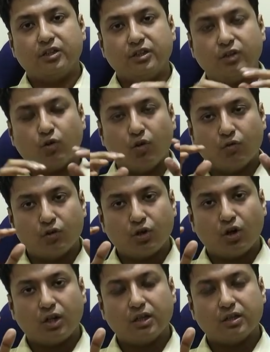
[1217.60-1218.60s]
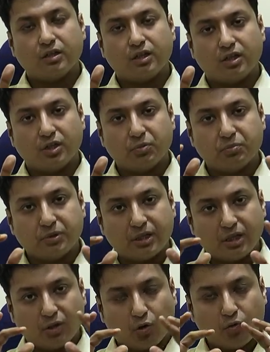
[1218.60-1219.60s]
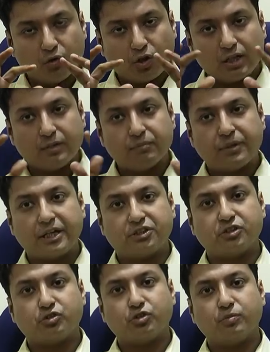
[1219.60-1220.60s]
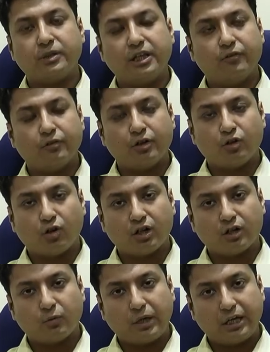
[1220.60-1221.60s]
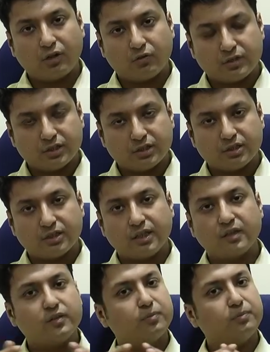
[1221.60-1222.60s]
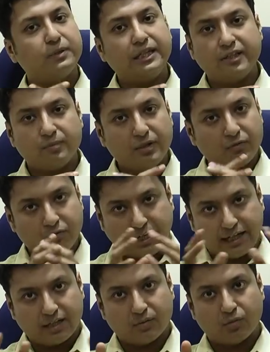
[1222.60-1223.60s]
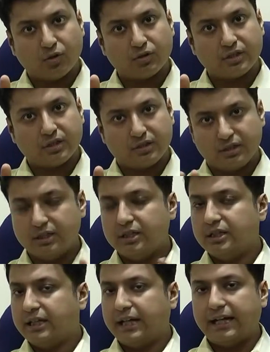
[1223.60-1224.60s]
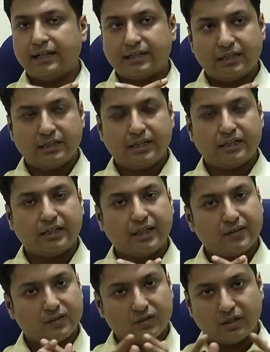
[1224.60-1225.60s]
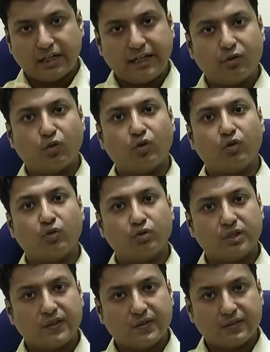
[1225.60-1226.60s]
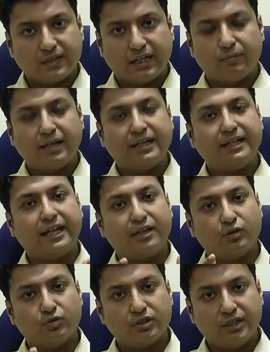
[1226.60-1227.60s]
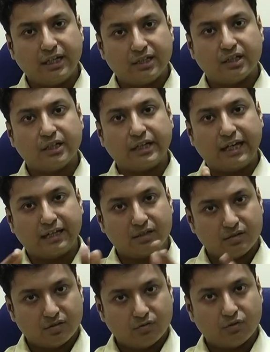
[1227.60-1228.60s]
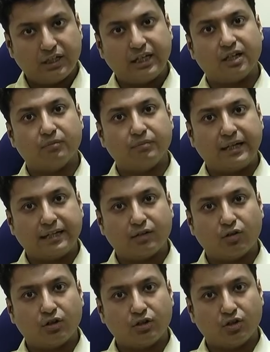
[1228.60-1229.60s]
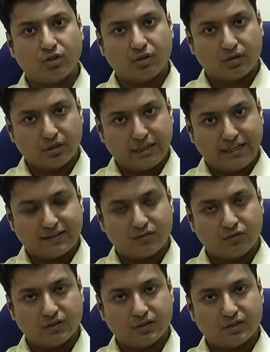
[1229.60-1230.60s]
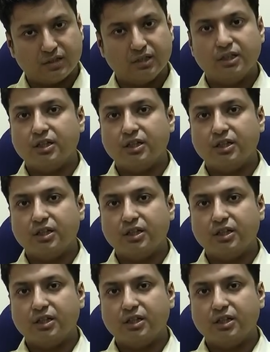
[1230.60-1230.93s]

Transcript: the overall impression should be, if you're not aware of certain things, please be frank about it and tell that, yes sir, I don't know this. I might get you the data again when I come back on your next visit,